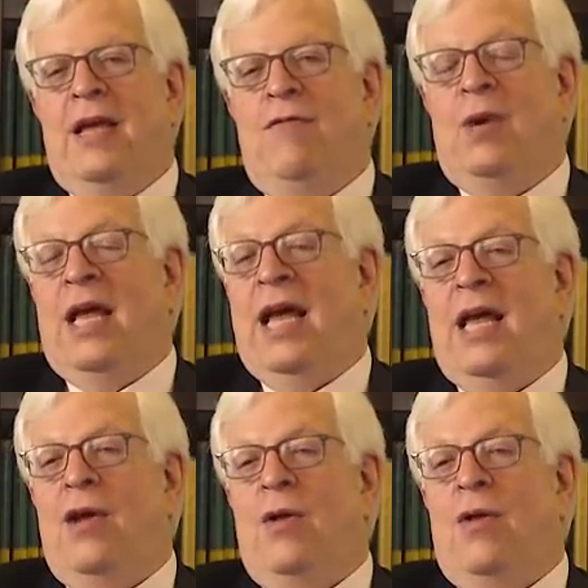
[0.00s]
Even when I
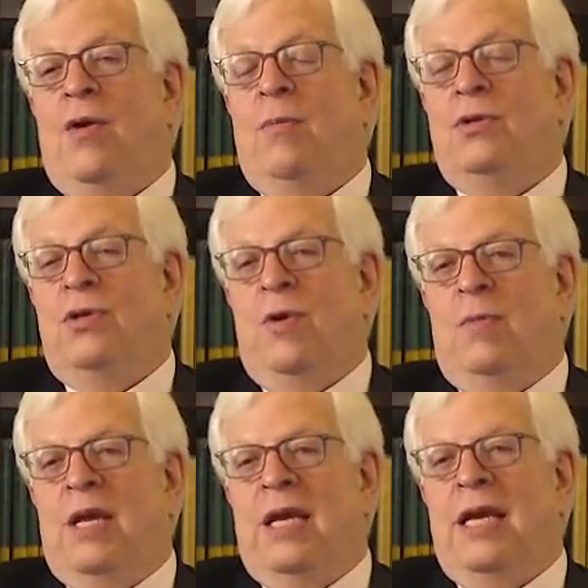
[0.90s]
had almost no
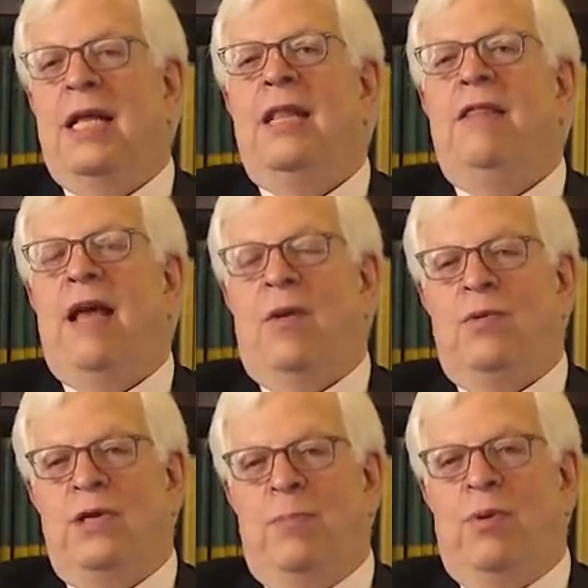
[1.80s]
money, that
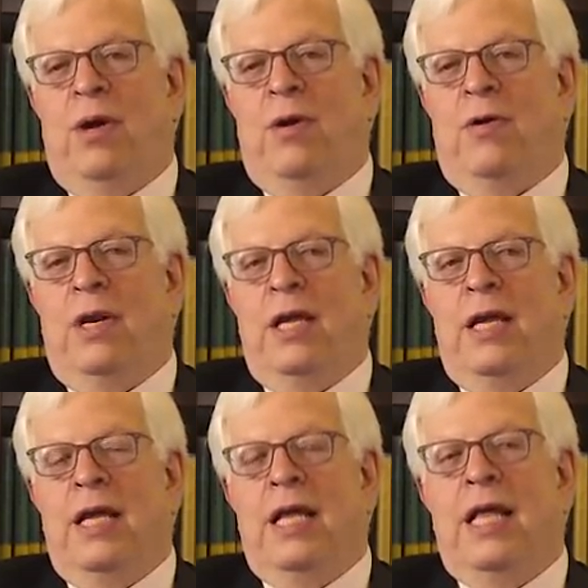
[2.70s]
was a priority.
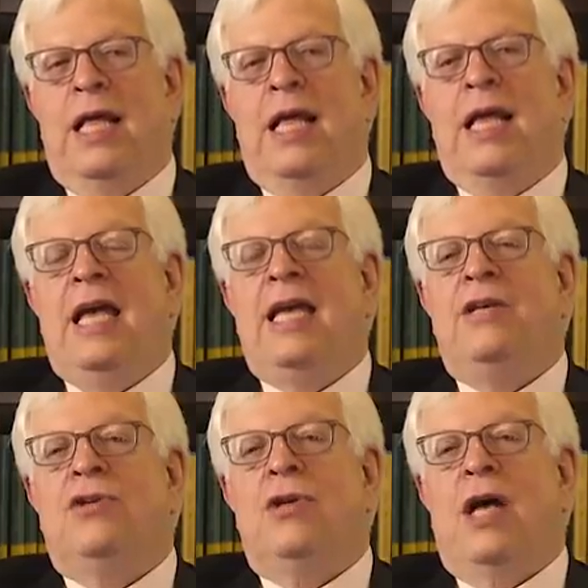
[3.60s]

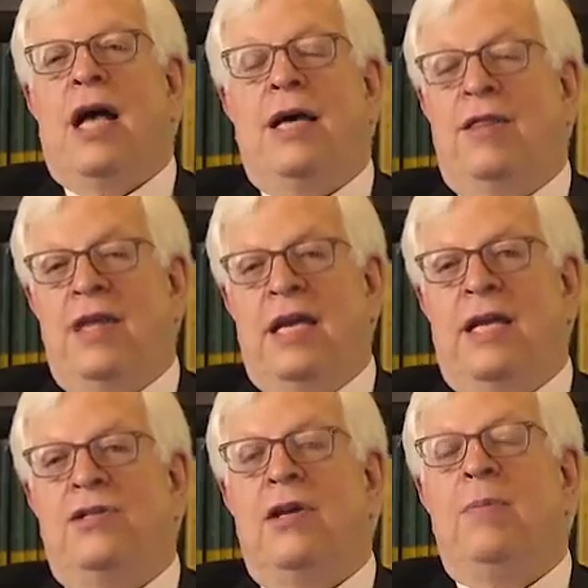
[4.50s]
I think
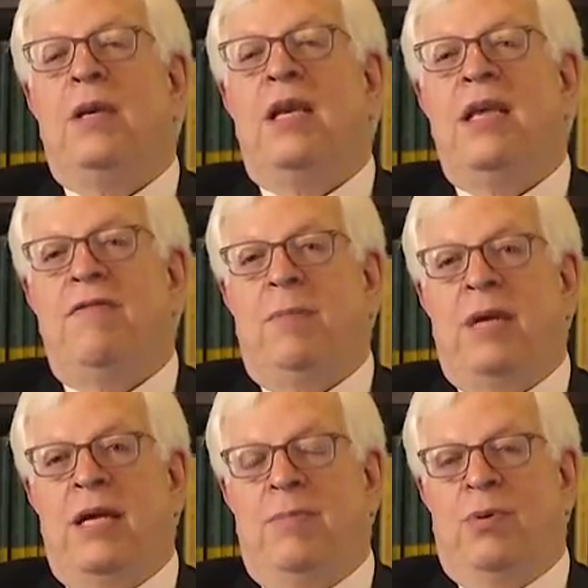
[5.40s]
it's
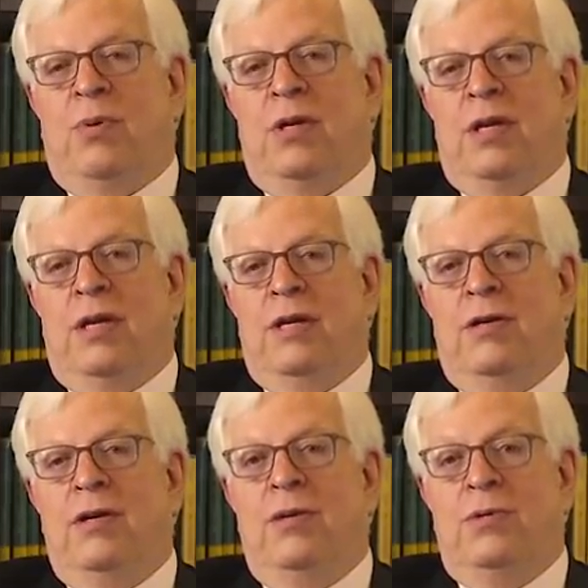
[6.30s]
unbelievably important
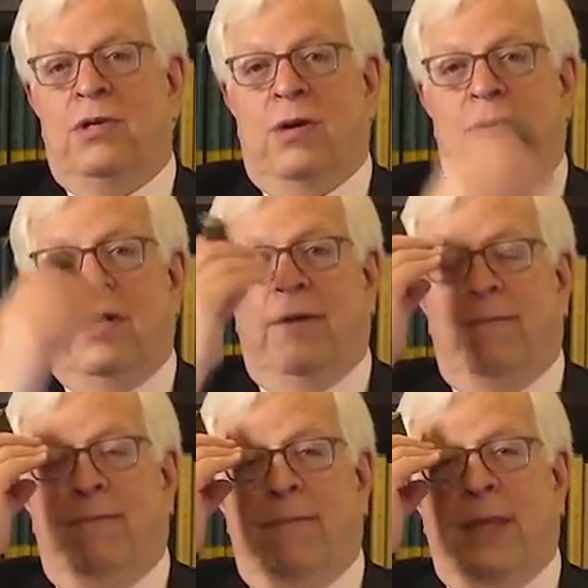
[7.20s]
to do so.
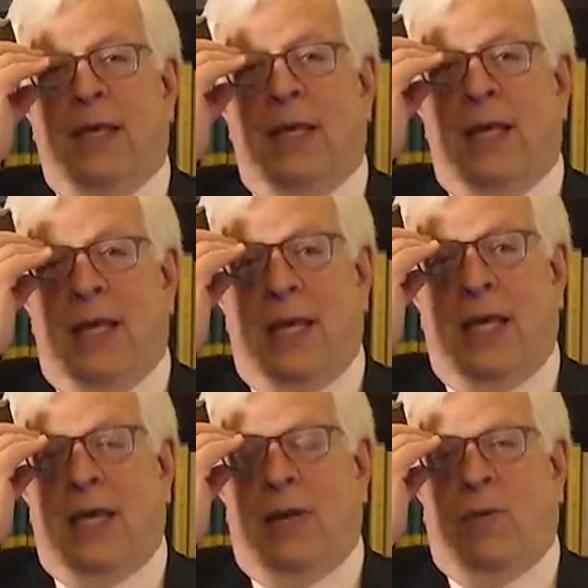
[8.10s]

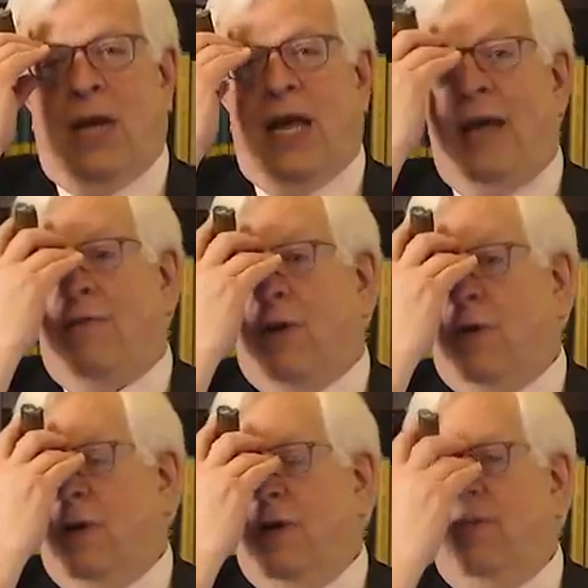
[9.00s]
What I have
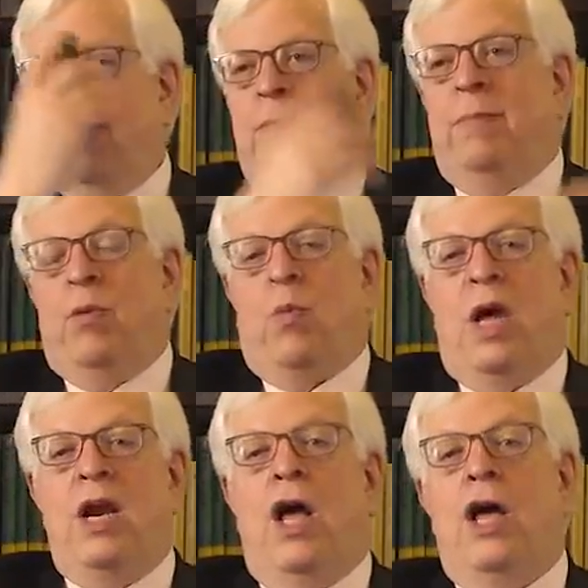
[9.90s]
learned from
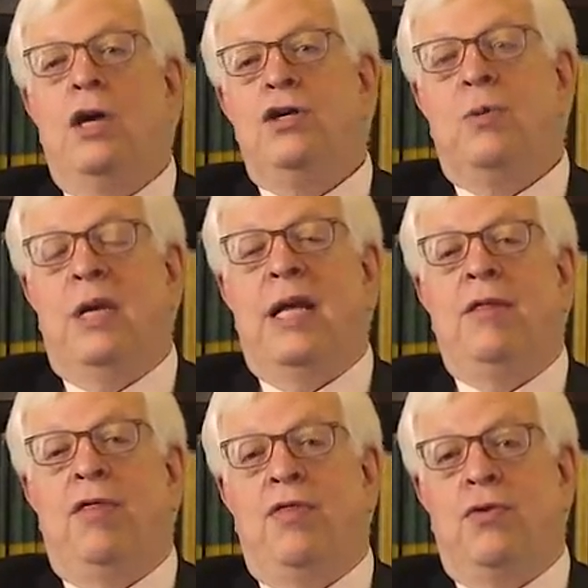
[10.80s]

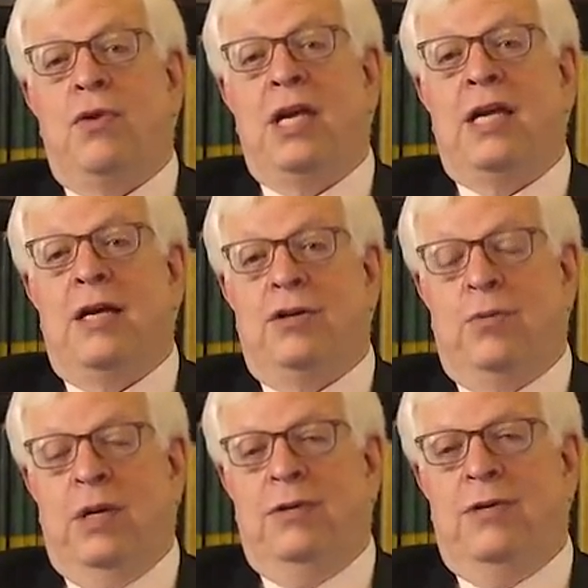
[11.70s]
130
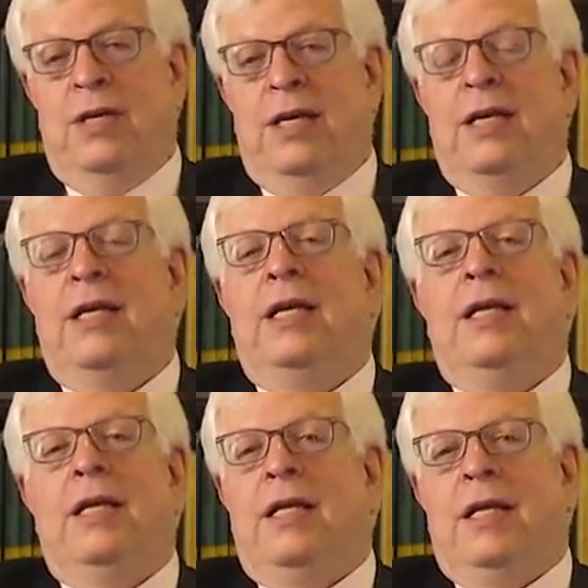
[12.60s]
countries
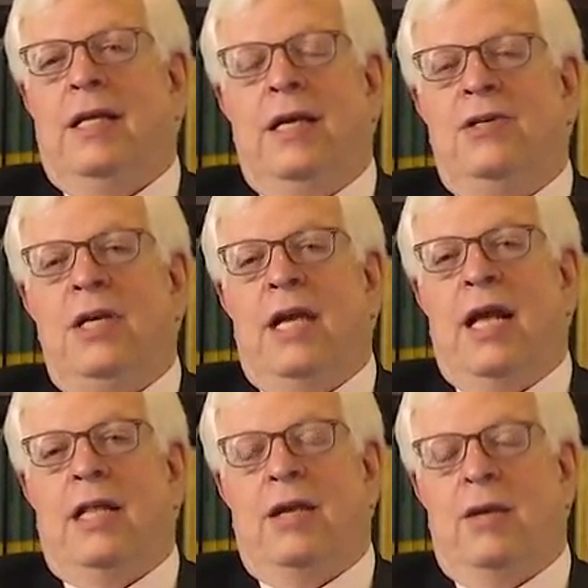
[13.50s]
is
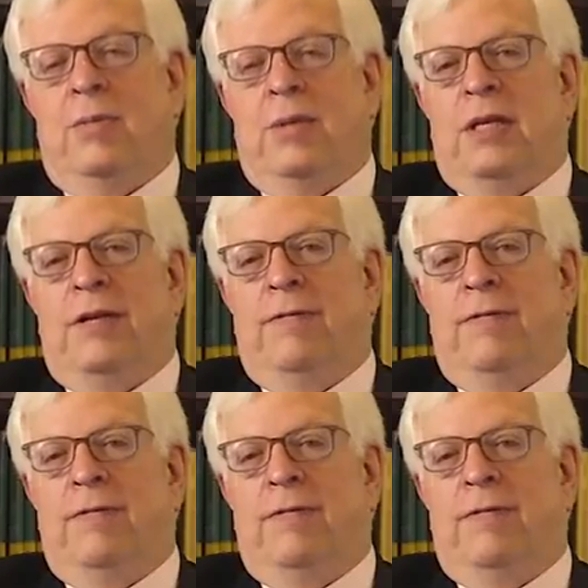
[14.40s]
incalculable.